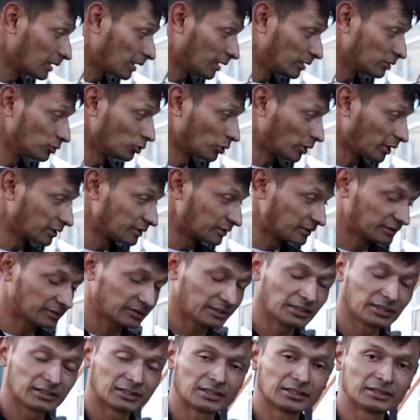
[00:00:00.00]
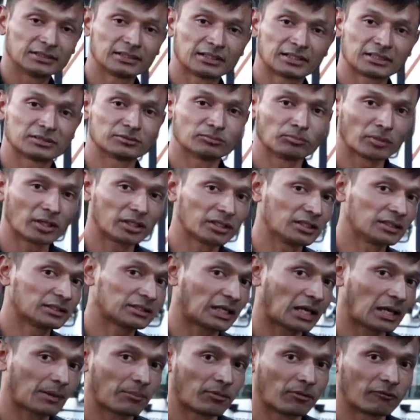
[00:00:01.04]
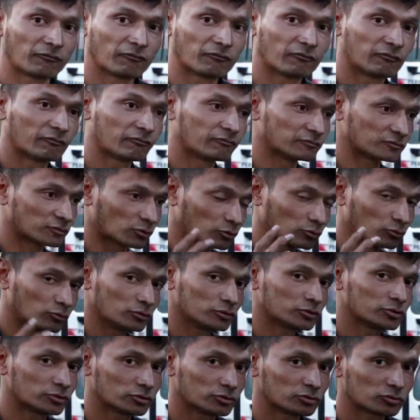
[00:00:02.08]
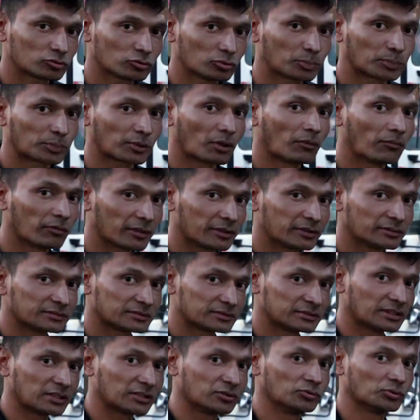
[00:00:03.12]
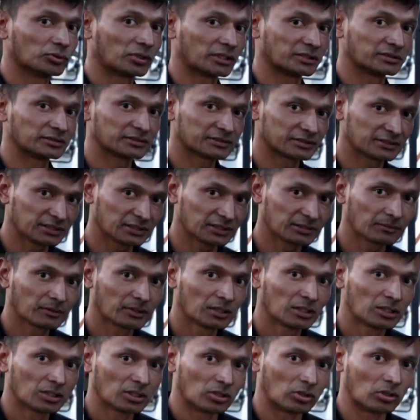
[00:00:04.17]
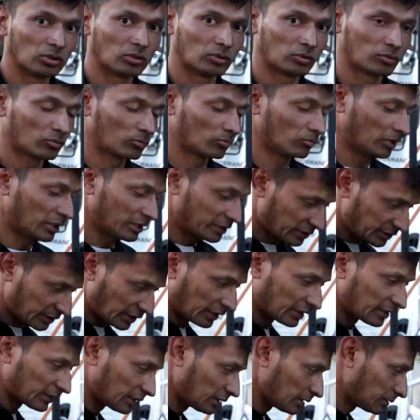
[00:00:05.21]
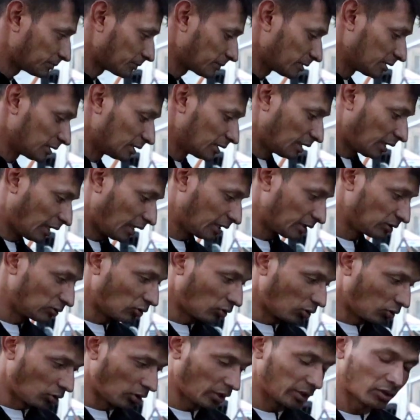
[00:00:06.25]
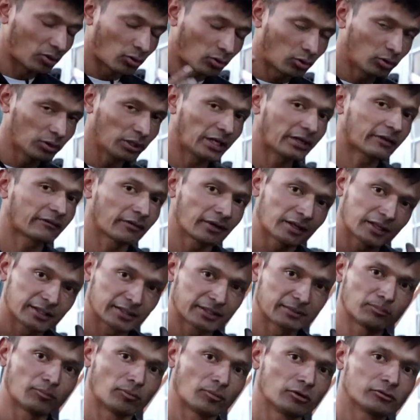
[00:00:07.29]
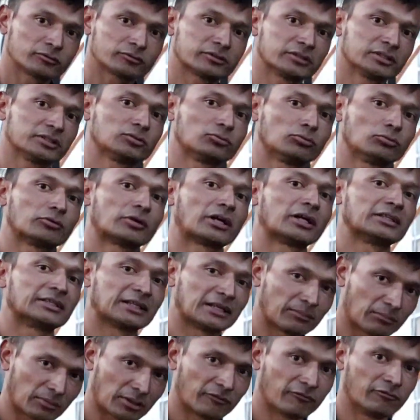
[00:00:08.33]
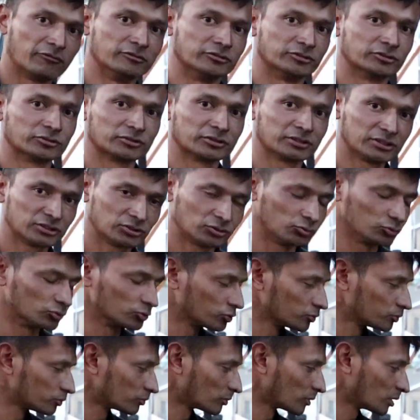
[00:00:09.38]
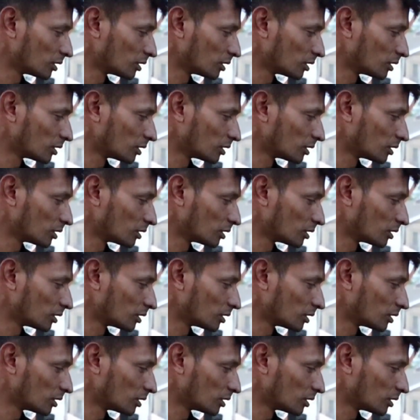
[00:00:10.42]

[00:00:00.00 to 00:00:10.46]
you can see then there are many type of solutions to problems that you can see on my channel, and all are related mostly to drivetrain malfunction issues.